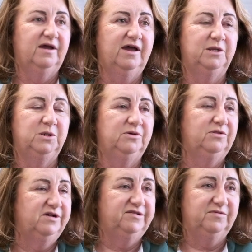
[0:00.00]
during
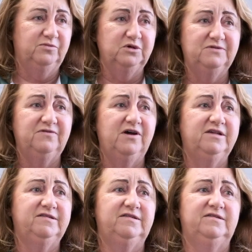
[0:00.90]
the recent bushfire
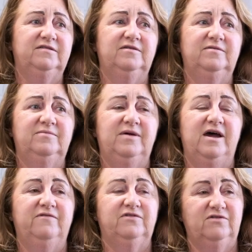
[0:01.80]
system,
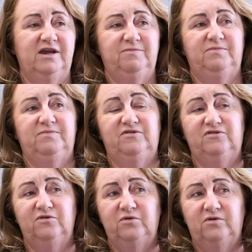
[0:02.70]
after great
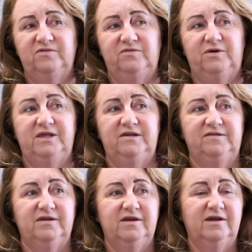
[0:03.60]
storms where
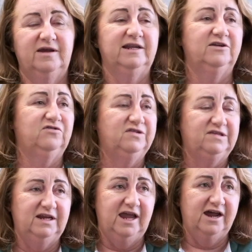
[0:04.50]
there's
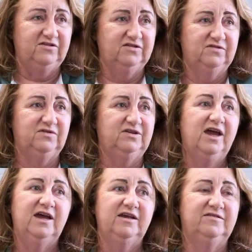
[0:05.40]
electricity outages for
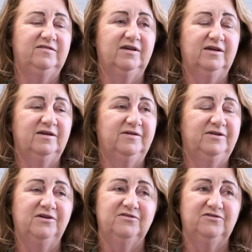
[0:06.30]
days.
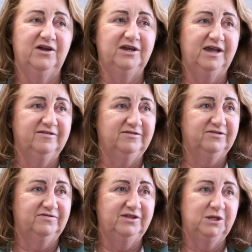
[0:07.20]
You know, Australia has
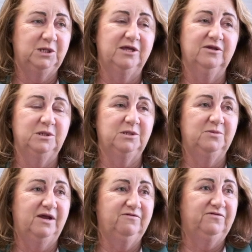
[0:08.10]
lots of other challenges
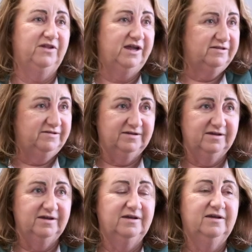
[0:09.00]
around floods.
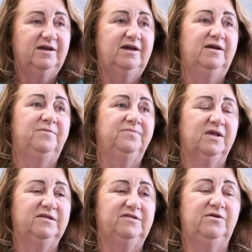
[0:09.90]

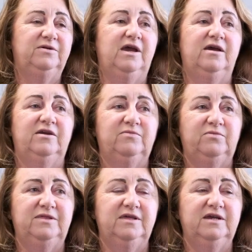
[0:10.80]
So yeah,
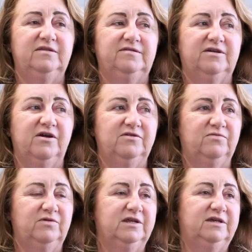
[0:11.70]
we think it's going to
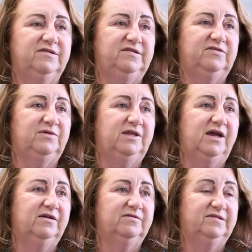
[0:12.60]
really assist with
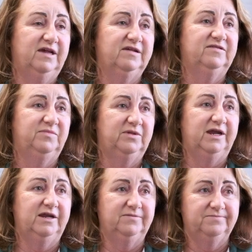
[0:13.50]
our disaster planning.